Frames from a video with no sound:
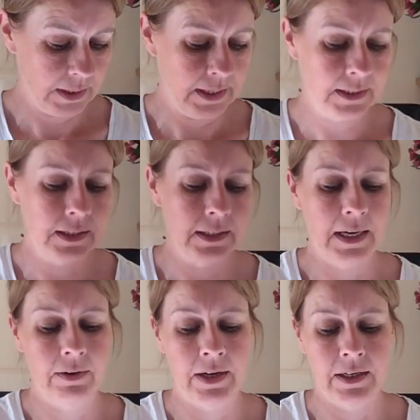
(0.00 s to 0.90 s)
18
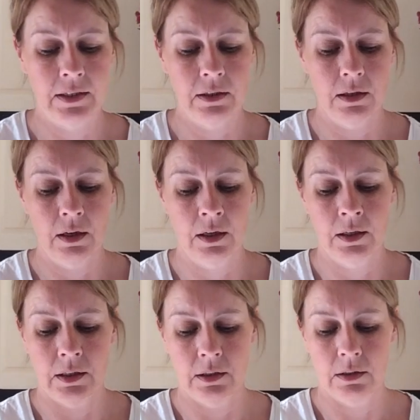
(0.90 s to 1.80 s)
count Ada that
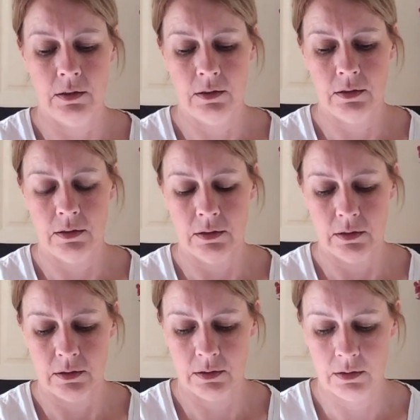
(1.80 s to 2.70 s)
I
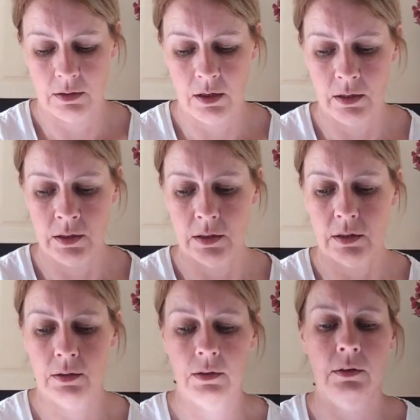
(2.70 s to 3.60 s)
cut.
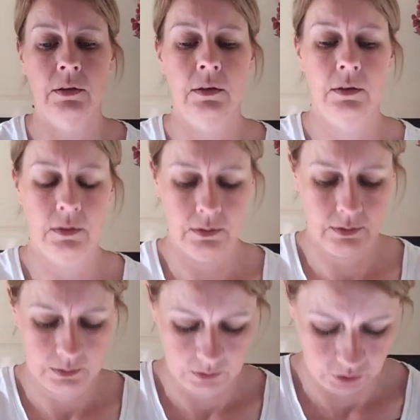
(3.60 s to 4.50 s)

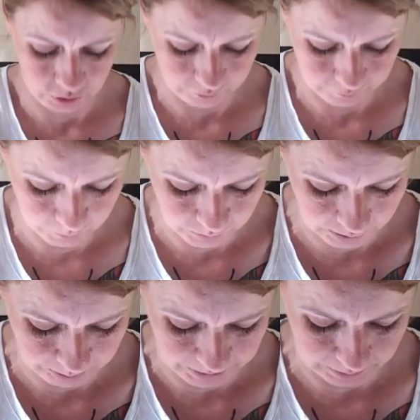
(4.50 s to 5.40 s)
Let's just fold it
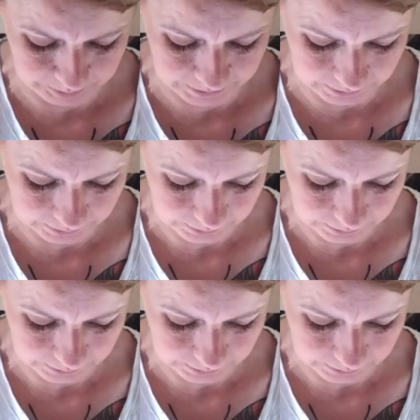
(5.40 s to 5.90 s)
up a little bit.